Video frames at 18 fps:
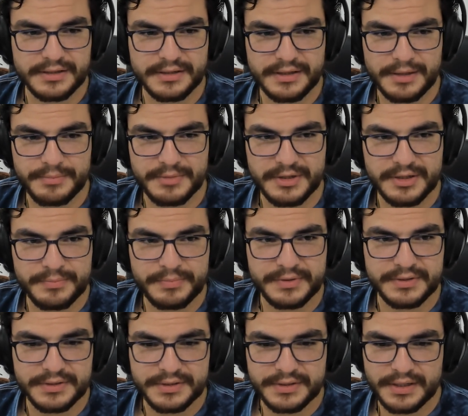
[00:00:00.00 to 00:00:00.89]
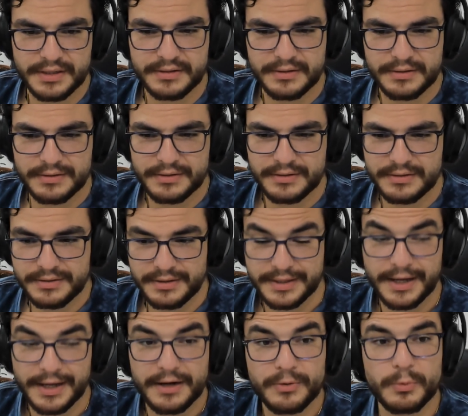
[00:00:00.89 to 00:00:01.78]
I might be kind of
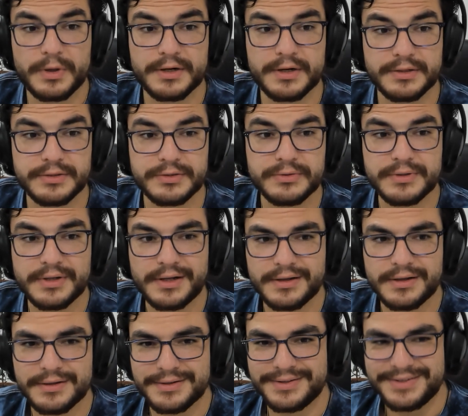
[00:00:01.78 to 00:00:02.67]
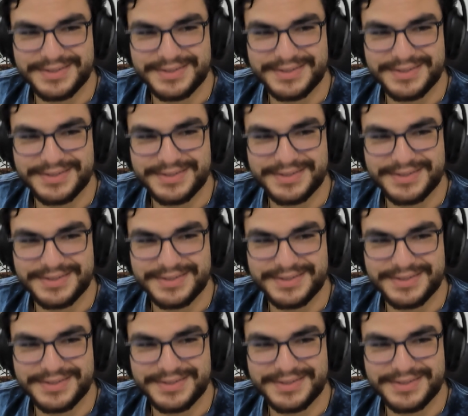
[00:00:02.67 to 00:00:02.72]
like, I don't want to do that.